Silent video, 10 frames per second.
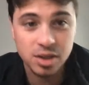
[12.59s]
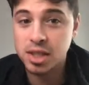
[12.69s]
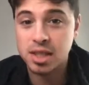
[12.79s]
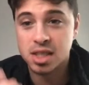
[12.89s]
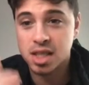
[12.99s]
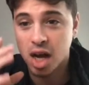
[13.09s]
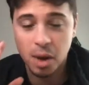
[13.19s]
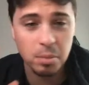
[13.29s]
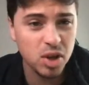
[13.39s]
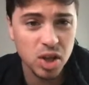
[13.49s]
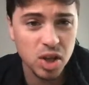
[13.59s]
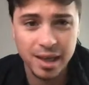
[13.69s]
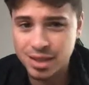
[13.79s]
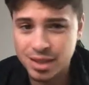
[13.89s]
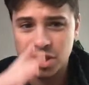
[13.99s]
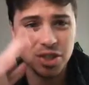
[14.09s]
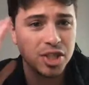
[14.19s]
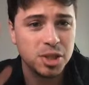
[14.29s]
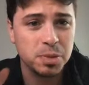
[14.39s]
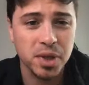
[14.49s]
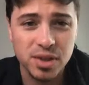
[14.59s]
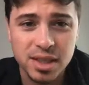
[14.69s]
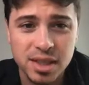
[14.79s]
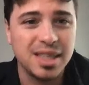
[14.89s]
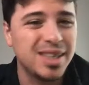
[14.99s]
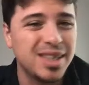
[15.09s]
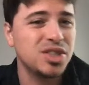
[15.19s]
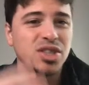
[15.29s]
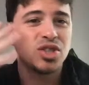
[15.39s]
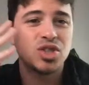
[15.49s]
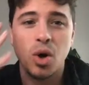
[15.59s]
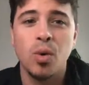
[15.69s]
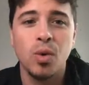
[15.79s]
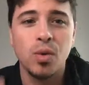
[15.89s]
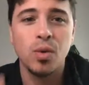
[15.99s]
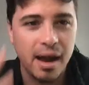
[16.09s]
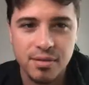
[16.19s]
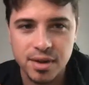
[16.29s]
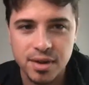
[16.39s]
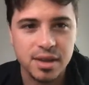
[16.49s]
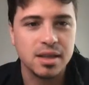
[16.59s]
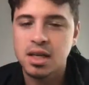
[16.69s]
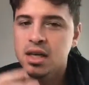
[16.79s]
She has come clean. She's spilled the tea. She's told everything.